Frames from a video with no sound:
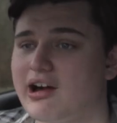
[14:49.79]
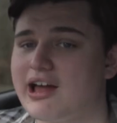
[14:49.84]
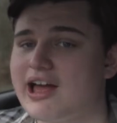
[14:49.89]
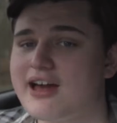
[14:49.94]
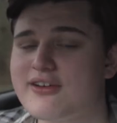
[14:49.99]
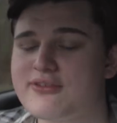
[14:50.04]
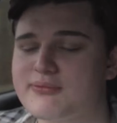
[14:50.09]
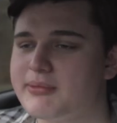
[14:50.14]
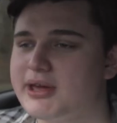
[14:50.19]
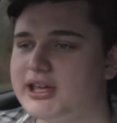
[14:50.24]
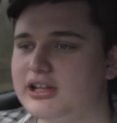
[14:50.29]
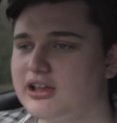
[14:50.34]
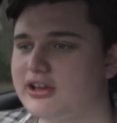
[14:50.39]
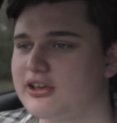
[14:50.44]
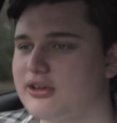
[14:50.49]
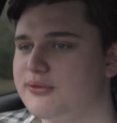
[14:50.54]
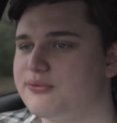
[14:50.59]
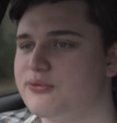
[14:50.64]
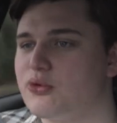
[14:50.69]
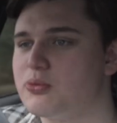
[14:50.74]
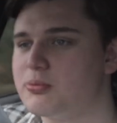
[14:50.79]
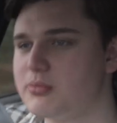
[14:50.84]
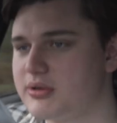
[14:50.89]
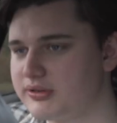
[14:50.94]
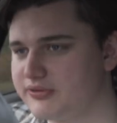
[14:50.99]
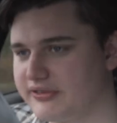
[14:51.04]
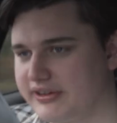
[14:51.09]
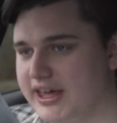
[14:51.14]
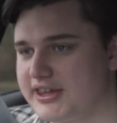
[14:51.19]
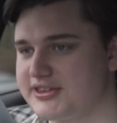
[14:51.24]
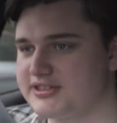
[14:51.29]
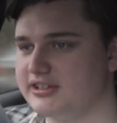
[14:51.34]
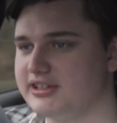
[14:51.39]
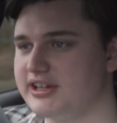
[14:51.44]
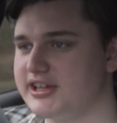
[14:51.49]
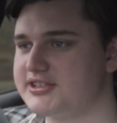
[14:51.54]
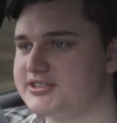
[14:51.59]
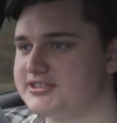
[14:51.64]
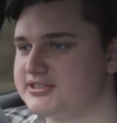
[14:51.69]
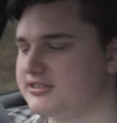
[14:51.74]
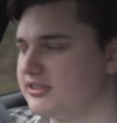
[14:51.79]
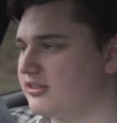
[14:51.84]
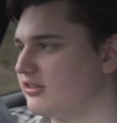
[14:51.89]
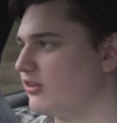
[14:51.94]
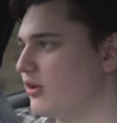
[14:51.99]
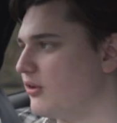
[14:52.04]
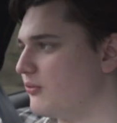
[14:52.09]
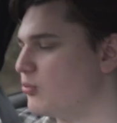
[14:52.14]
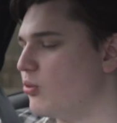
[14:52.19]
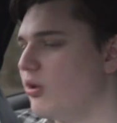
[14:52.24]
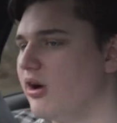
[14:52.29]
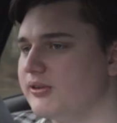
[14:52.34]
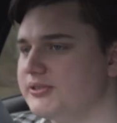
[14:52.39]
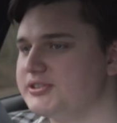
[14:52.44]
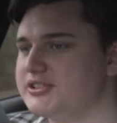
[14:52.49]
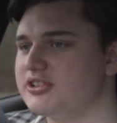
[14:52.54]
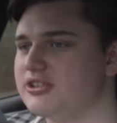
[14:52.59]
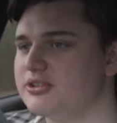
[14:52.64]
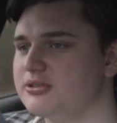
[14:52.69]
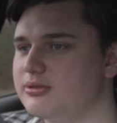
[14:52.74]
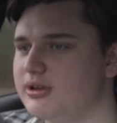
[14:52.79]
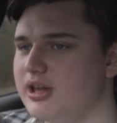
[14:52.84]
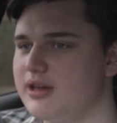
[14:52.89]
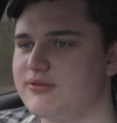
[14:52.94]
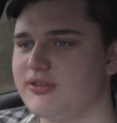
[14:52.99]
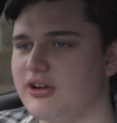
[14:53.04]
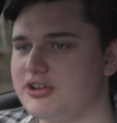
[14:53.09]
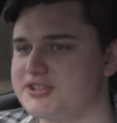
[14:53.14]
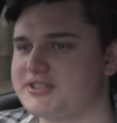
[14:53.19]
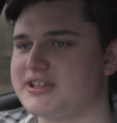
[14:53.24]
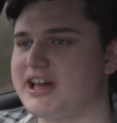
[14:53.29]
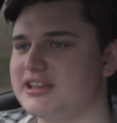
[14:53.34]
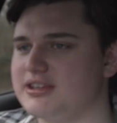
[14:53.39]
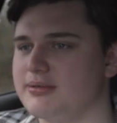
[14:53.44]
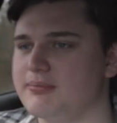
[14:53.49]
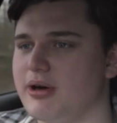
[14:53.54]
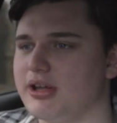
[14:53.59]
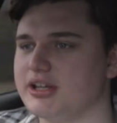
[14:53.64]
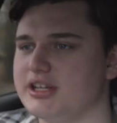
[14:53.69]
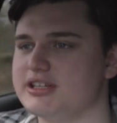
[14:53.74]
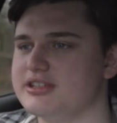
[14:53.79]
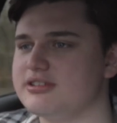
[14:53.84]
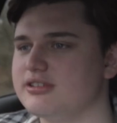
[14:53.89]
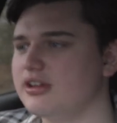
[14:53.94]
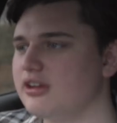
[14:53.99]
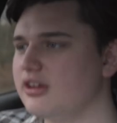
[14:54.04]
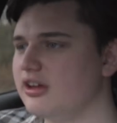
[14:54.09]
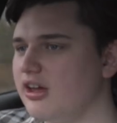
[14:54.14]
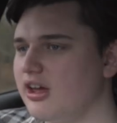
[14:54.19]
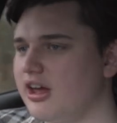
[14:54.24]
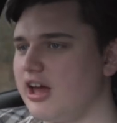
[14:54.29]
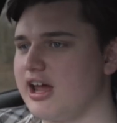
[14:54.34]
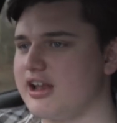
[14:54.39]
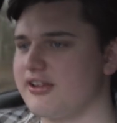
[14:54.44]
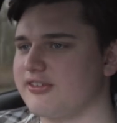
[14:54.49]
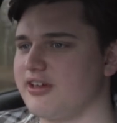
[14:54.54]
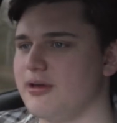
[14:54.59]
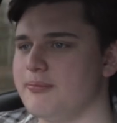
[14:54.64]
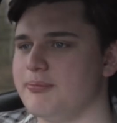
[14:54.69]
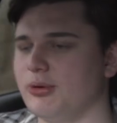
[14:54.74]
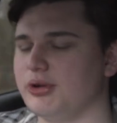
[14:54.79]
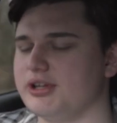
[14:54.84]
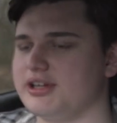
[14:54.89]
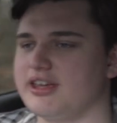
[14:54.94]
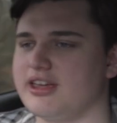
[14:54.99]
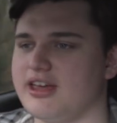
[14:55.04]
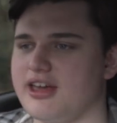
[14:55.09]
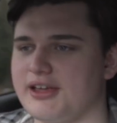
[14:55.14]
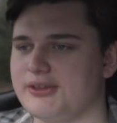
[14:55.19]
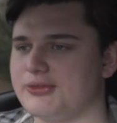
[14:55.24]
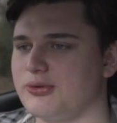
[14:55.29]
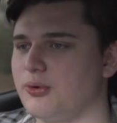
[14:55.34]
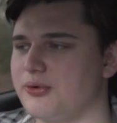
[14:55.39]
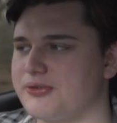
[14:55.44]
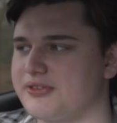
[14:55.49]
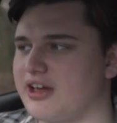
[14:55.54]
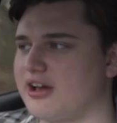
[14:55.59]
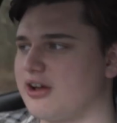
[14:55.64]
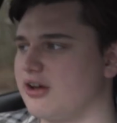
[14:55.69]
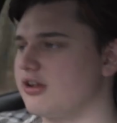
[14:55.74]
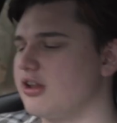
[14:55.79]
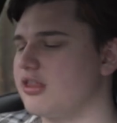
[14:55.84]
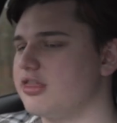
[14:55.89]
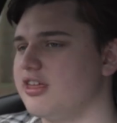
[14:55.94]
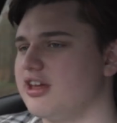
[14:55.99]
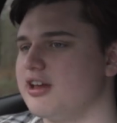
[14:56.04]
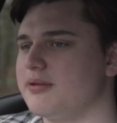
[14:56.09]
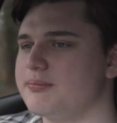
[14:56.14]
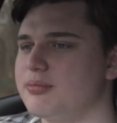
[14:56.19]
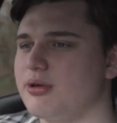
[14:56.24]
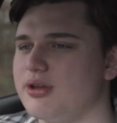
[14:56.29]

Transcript: I have made like a full modification list of what I'll do if I just had the money, and as like body kit, exhaust, that kind of thing.